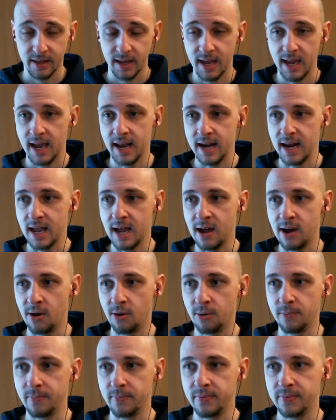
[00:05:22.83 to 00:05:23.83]
And
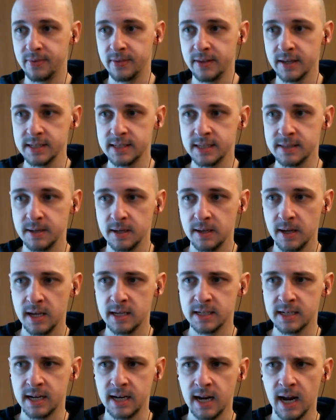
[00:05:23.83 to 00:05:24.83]
now this
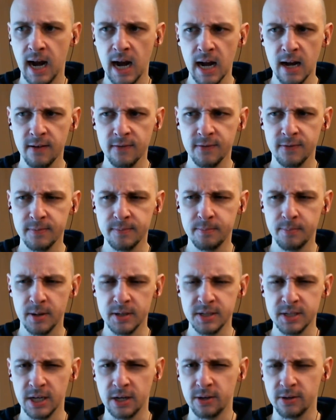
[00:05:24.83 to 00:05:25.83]
is kind of
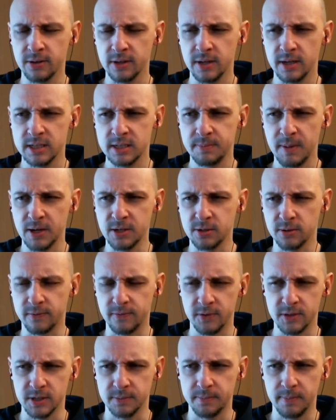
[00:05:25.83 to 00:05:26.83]
special
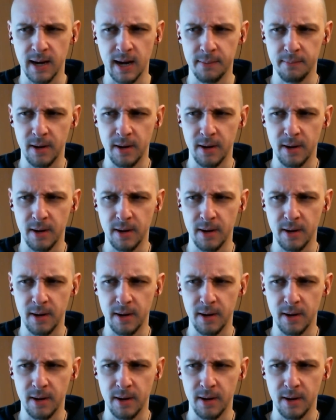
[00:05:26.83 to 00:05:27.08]
for Japan.